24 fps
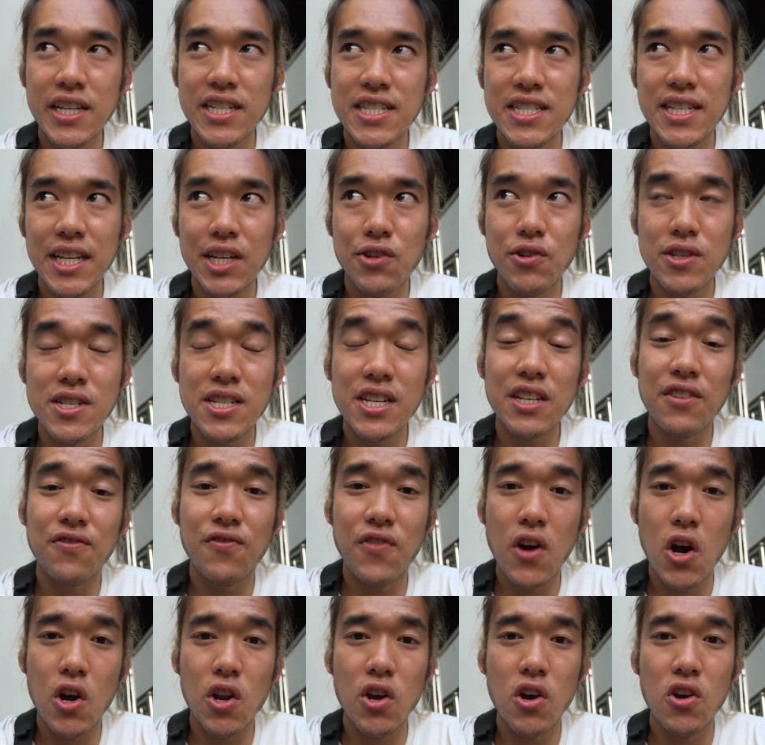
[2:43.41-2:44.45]
sequencing
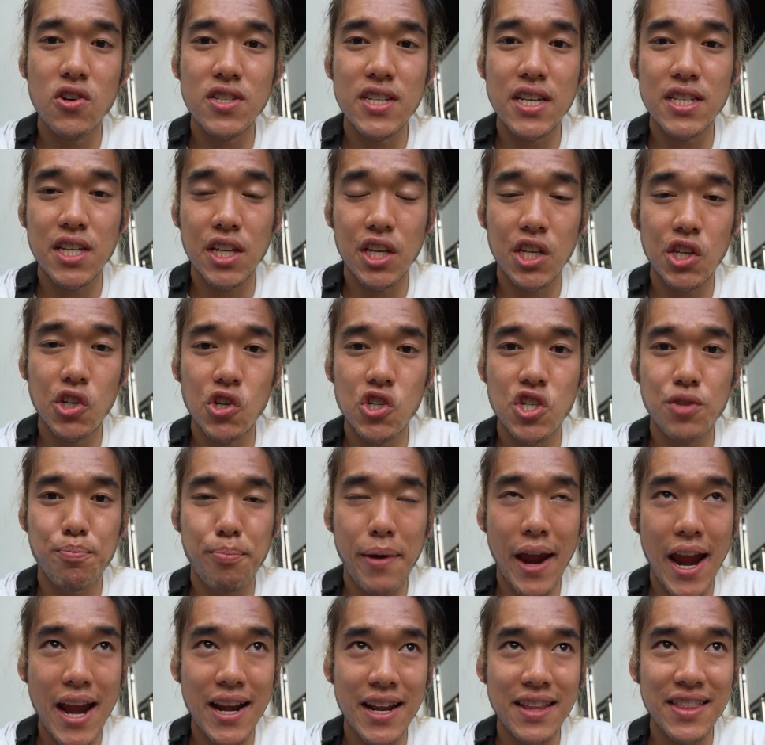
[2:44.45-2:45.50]
photos is a huge
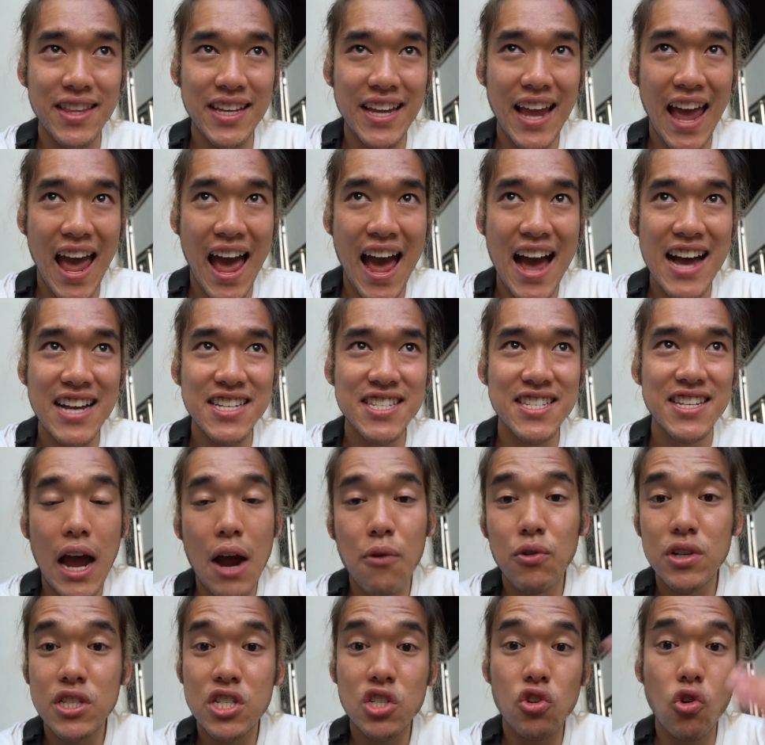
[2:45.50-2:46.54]
pain in the ass. I
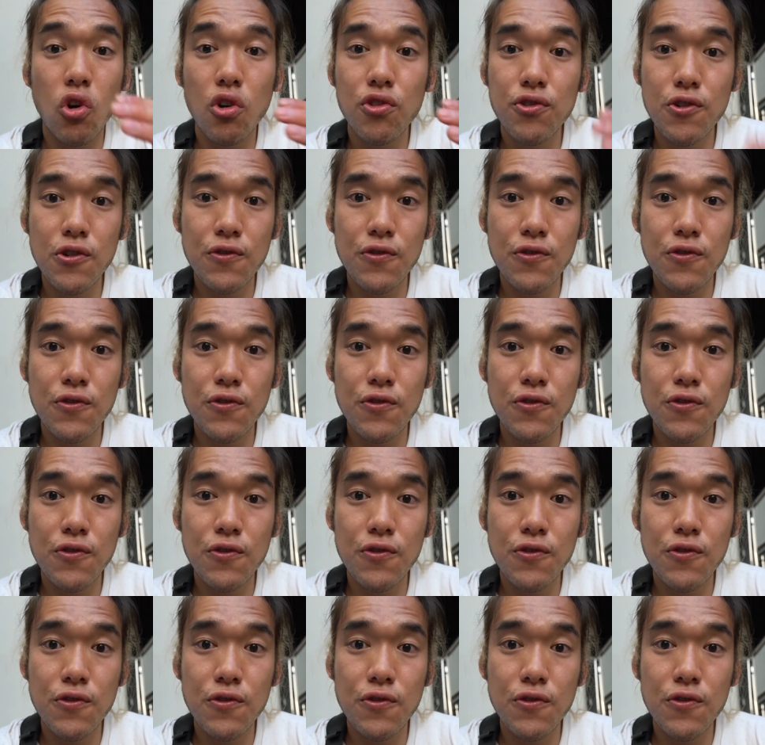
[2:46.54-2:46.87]
would scroll through